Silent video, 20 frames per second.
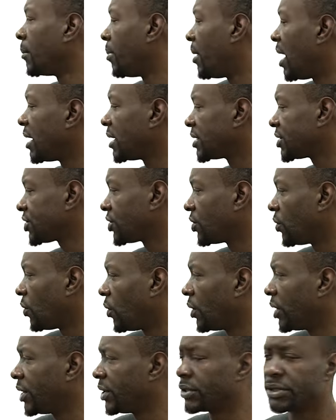polishing
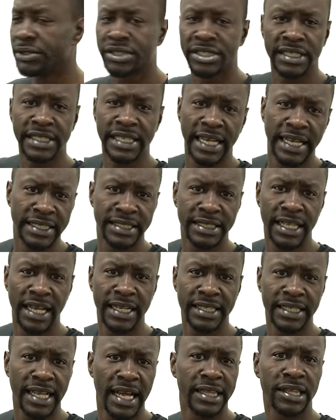oils and things
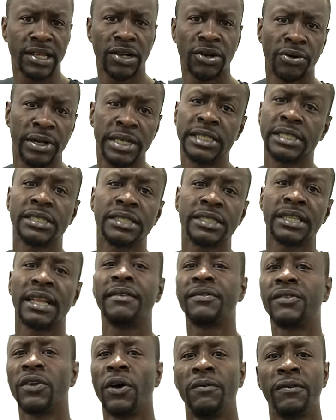like that, the greases
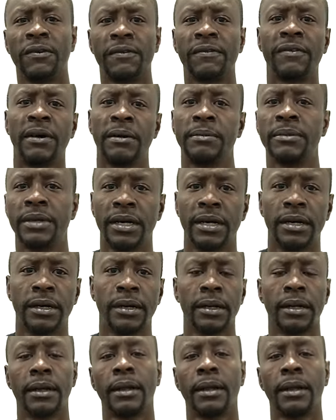left over from the